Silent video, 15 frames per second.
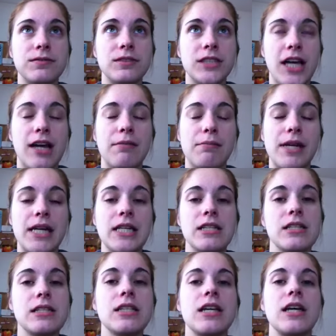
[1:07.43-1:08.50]
10
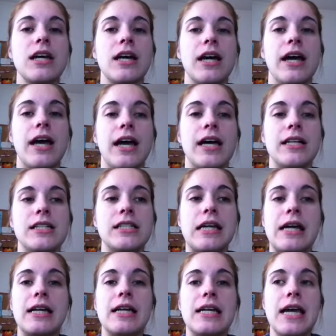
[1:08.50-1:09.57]
minutes and
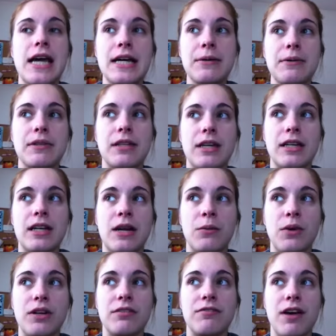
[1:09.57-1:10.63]
said, to heck with it, and
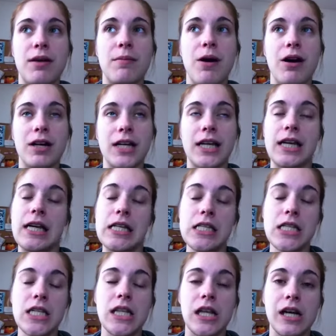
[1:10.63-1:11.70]
went and found parking in
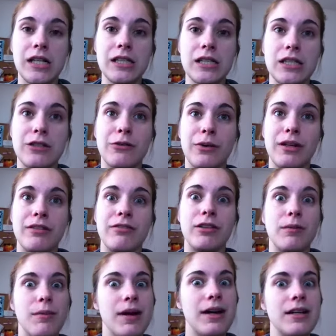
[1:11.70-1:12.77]
C-lots and then waited for
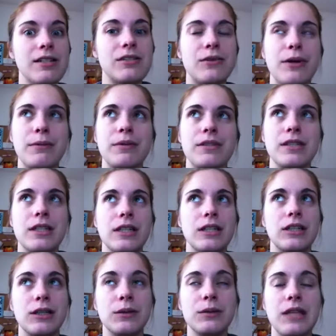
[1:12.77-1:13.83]
the bus. So I was,
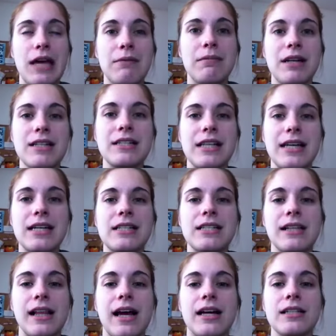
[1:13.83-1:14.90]
10 minutes late to
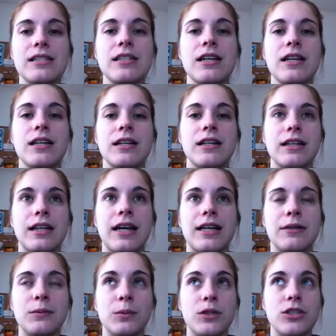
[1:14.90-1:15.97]
class
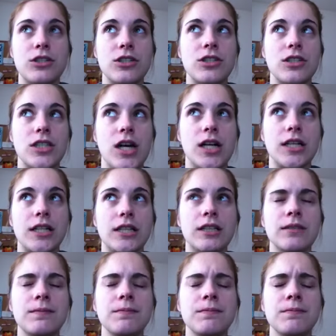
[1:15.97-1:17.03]
again, which is not
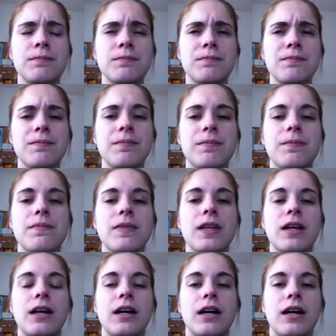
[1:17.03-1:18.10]
good.
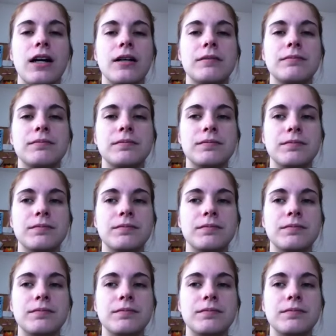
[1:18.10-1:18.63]
Yeah,